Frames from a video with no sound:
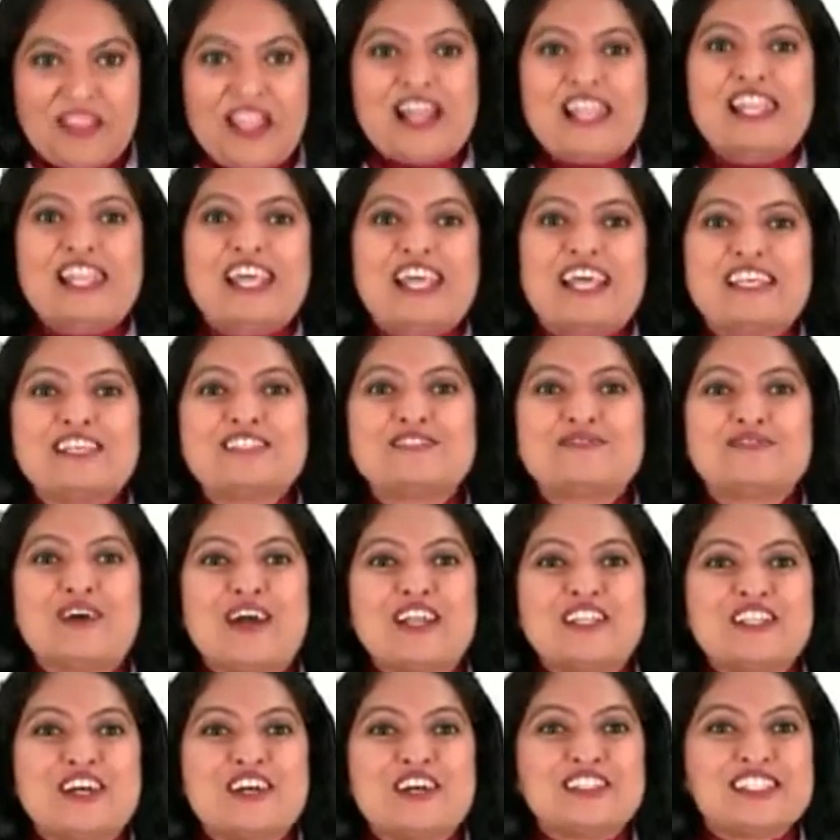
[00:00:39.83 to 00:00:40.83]
Let us
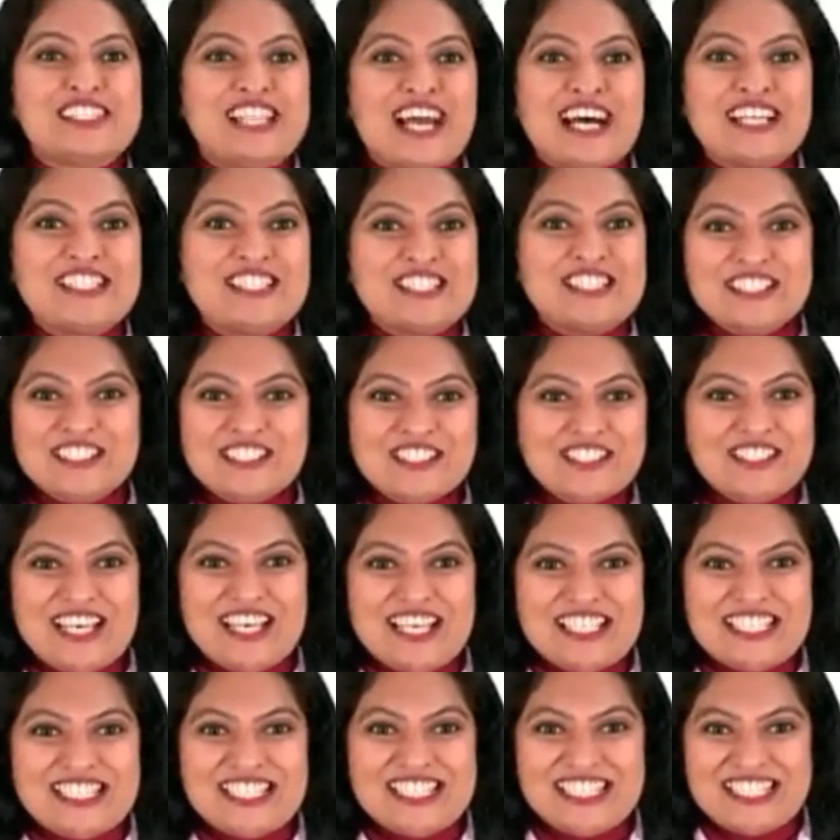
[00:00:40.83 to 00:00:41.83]
find out an answer to
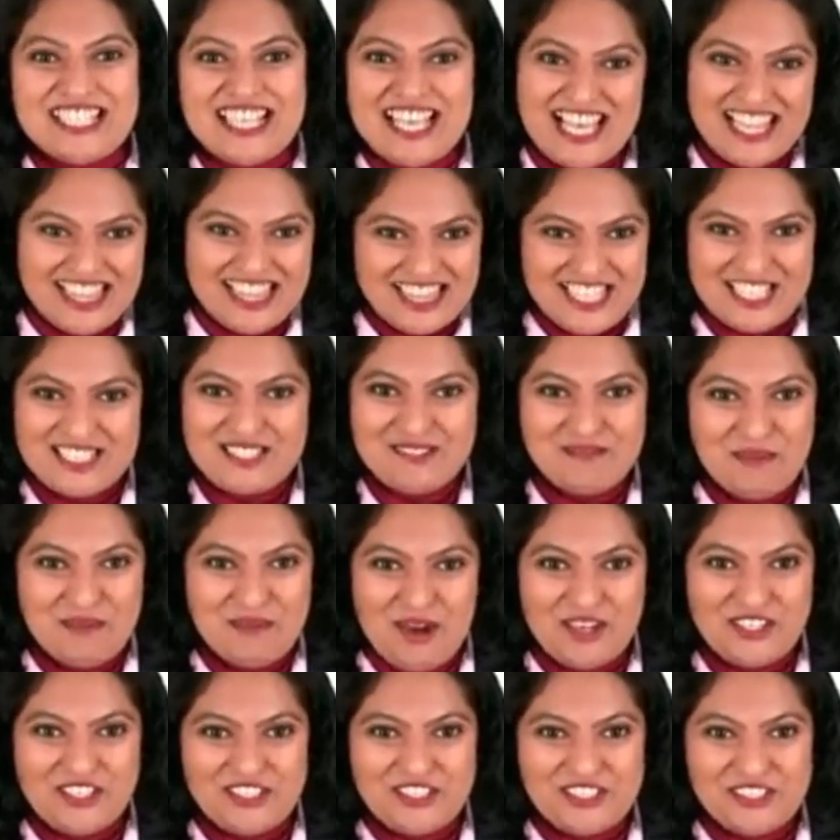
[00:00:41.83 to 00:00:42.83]
this in this
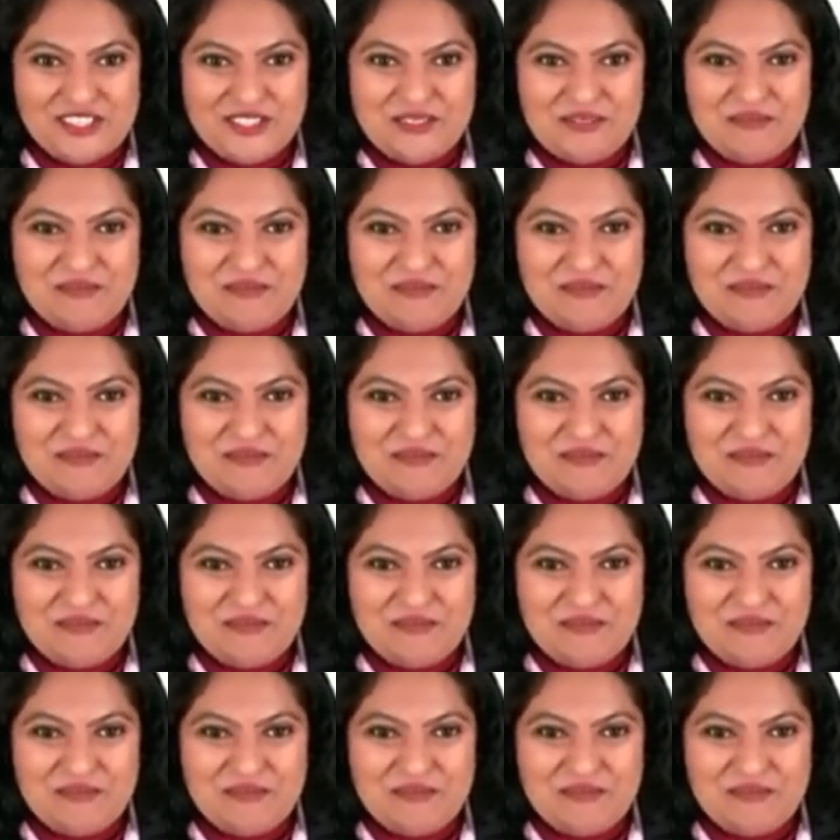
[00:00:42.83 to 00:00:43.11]
module.